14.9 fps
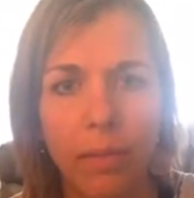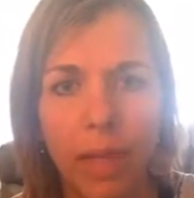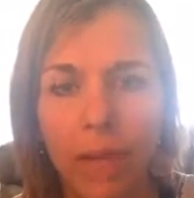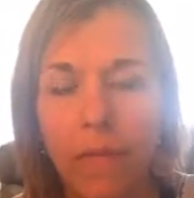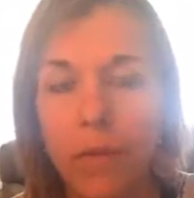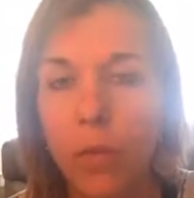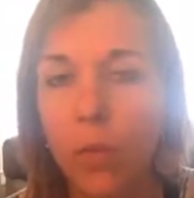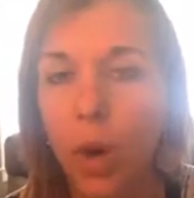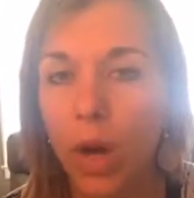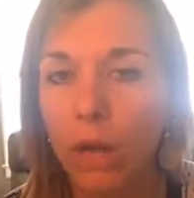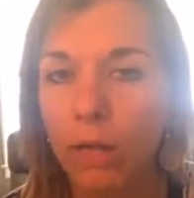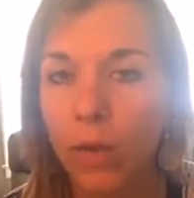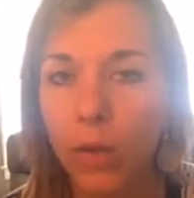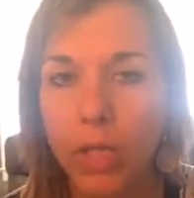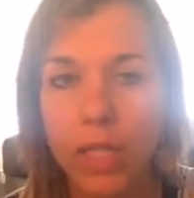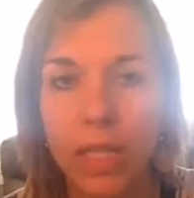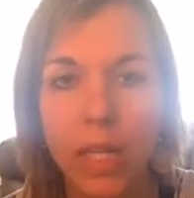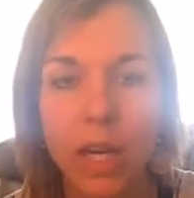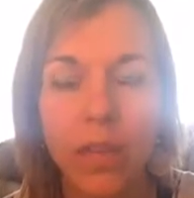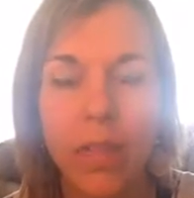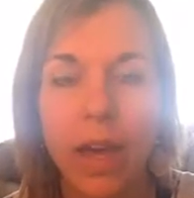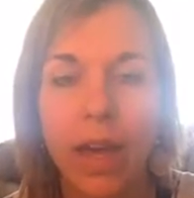if you want to focus in
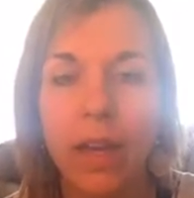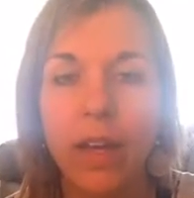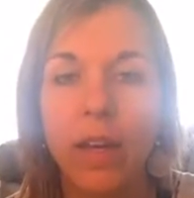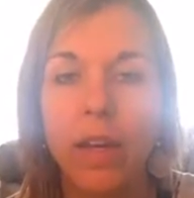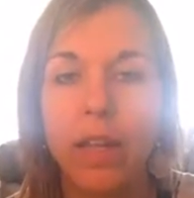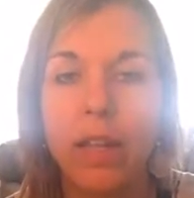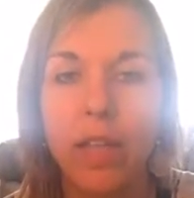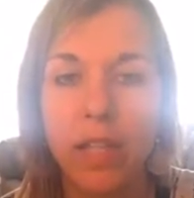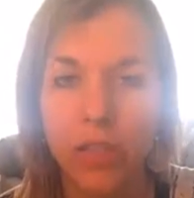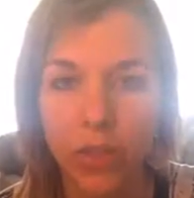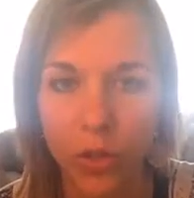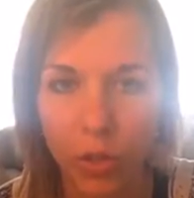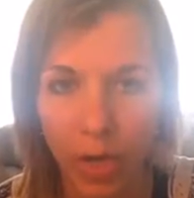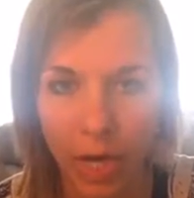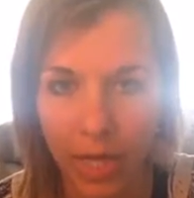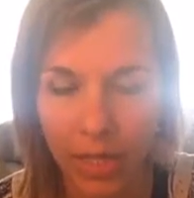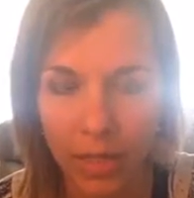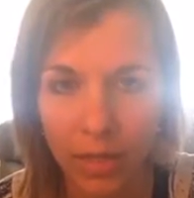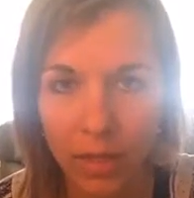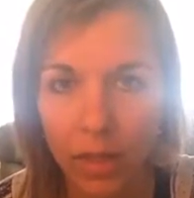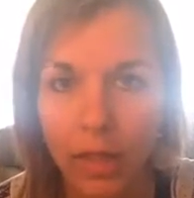on that, it's great.